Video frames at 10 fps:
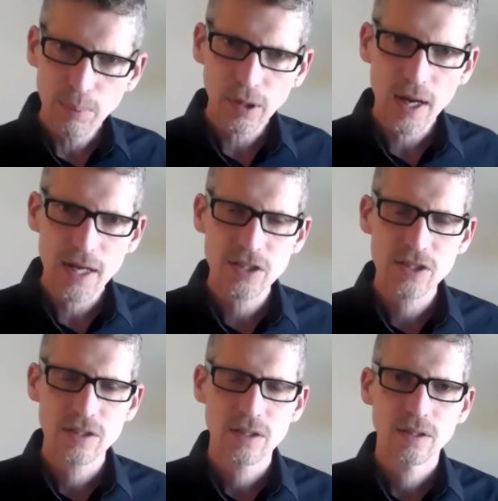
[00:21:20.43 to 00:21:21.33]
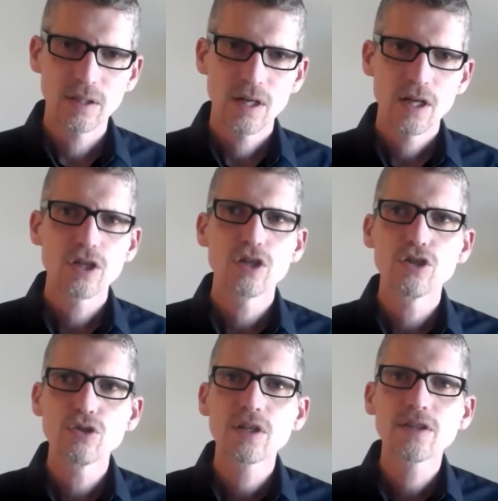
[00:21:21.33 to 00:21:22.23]
blessed.
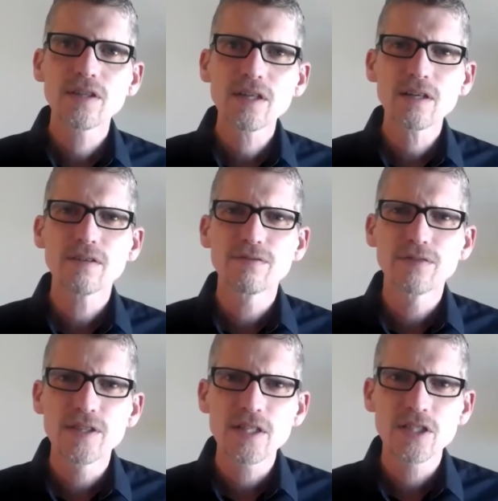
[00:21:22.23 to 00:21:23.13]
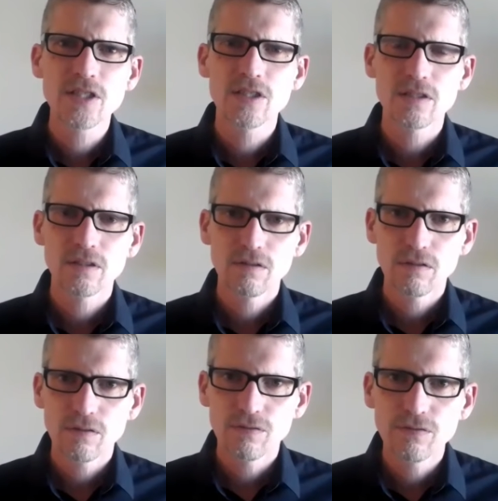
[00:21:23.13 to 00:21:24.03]
You could think of this
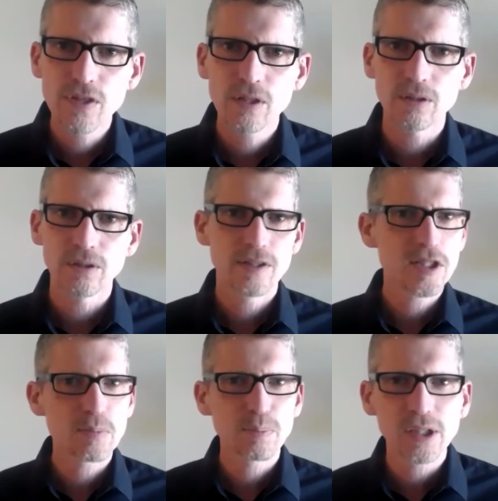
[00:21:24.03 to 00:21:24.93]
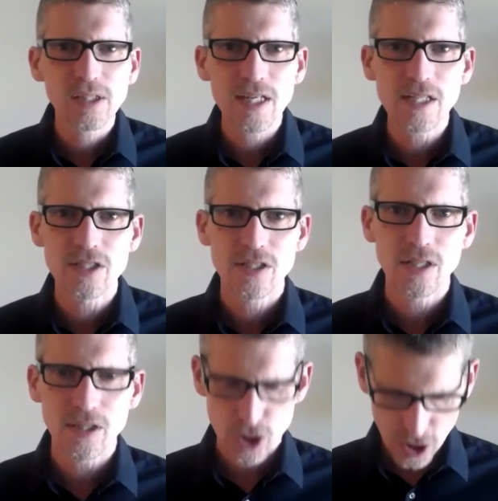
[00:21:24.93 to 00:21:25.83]
field, this place
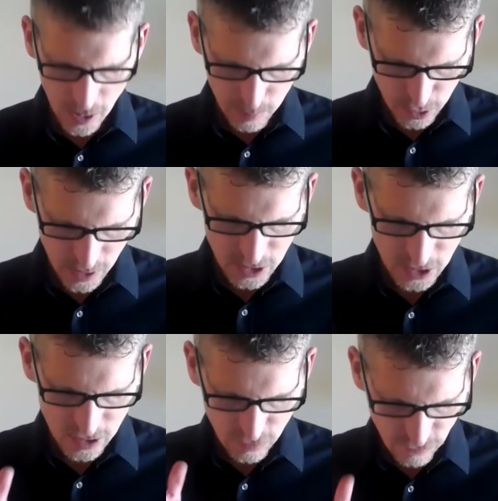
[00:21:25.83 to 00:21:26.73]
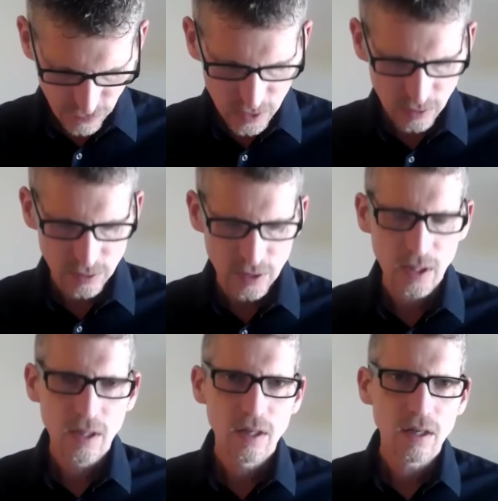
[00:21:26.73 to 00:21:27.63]
in the chapter, as his field
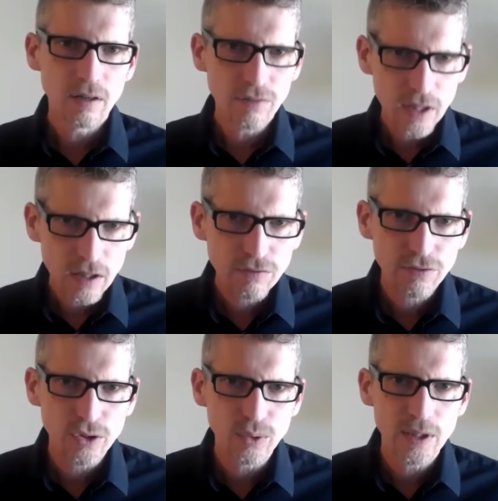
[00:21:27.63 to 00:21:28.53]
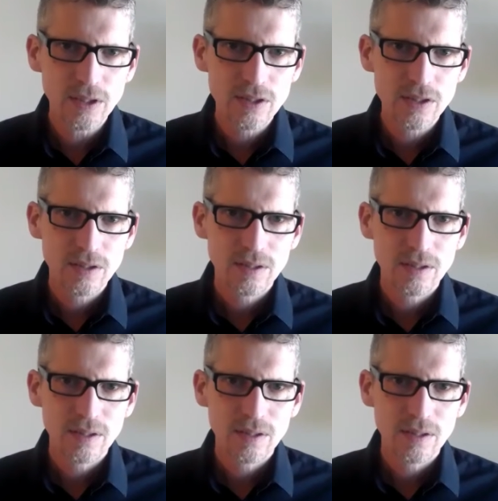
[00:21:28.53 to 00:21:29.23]
of influence.